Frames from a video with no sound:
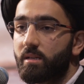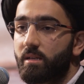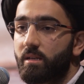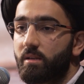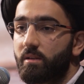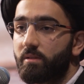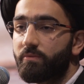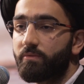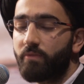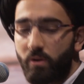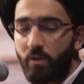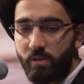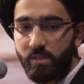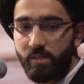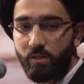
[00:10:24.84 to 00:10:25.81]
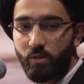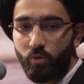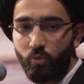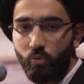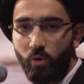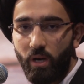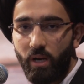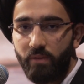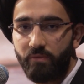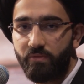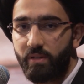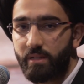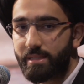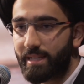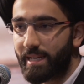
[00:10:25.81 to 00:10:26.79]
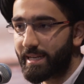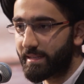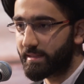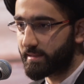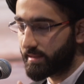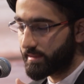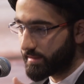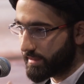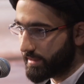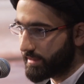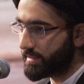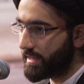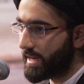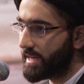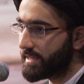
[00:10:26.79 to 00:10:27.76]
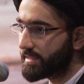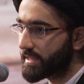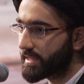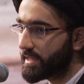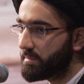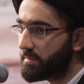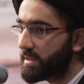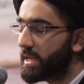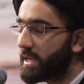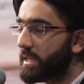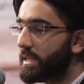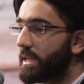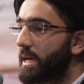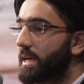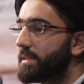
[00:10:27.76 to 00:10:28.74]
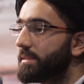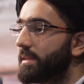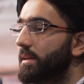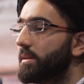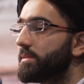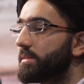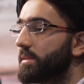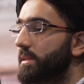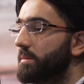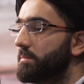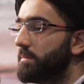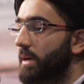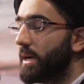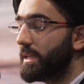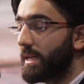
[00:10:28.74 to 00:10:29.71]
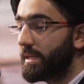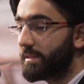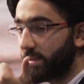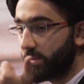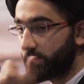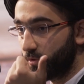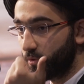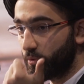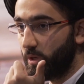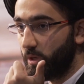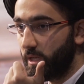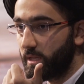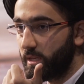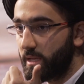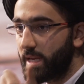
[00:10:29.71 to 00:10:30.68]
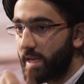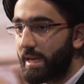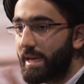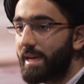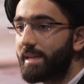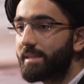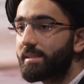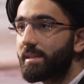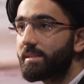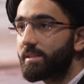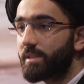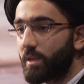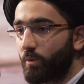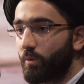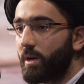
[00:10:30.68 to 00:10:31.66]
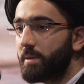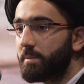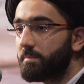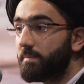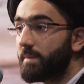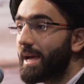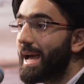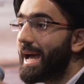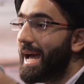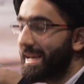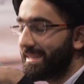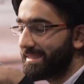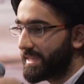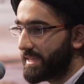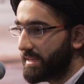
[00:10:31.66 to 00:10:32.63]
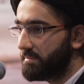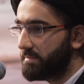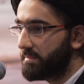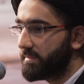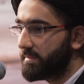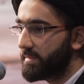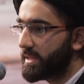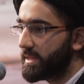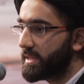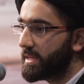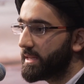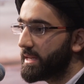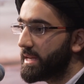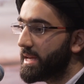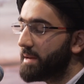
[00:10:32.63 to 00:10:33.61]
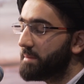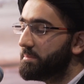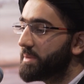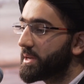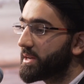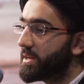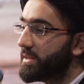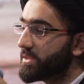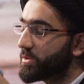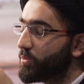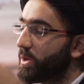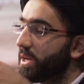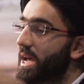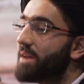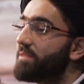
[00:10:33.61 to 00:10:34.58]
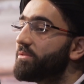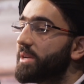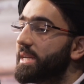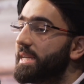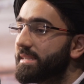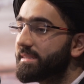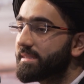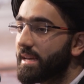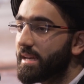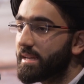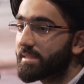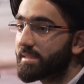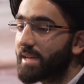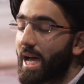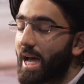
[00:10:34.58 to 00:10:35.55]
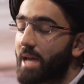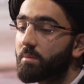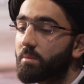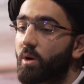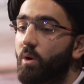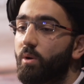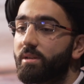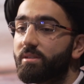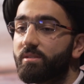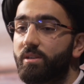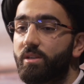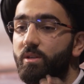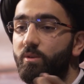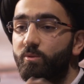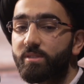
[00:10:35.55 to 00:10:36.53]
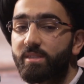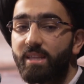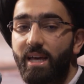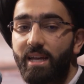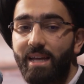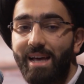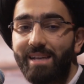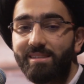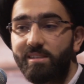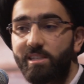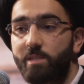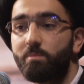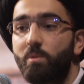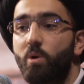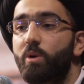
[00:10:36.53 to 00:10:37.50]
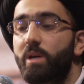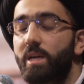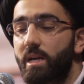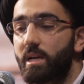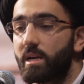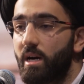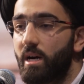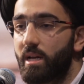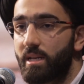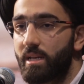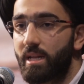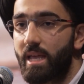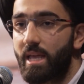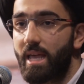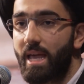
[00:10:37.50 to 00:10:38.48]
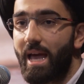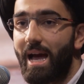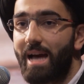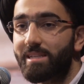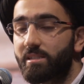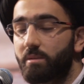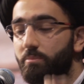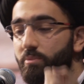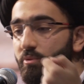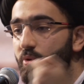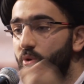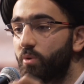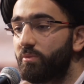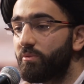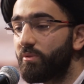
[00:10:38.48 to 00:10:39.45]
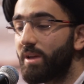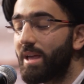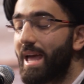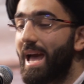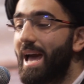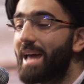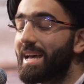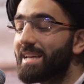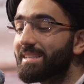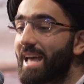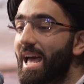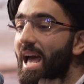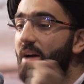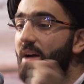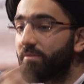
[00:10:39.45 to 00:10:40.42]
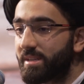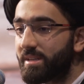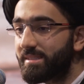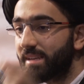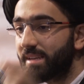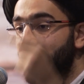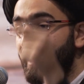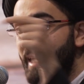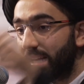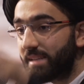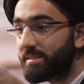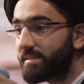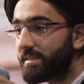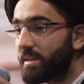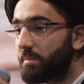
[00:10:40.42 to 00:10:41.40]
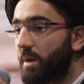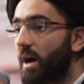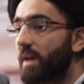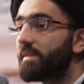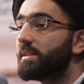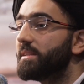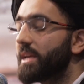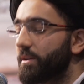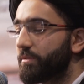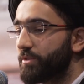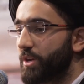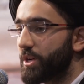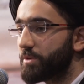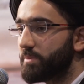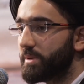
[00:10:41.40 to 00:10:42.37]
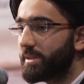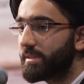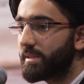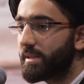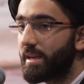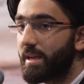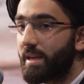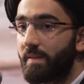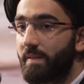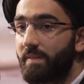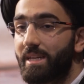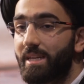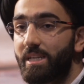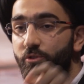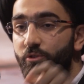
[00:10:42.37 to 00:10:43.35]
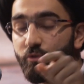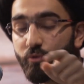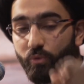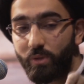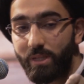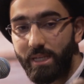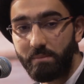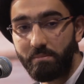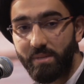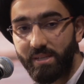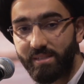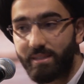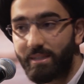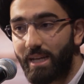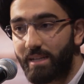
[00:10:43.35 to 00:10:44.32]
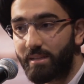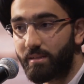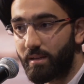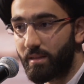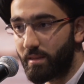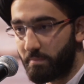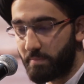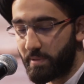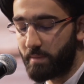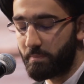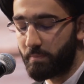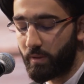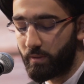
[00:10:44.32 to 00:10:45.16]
first Nuh feels like it's a sin to ask him. Then Allah tells Nuh, He says, you know what? Ask him. Because whatever he says, I am going to use that as a smoking gun, as a proof and as evidence against him on the day of judgment, that he truly misled the people.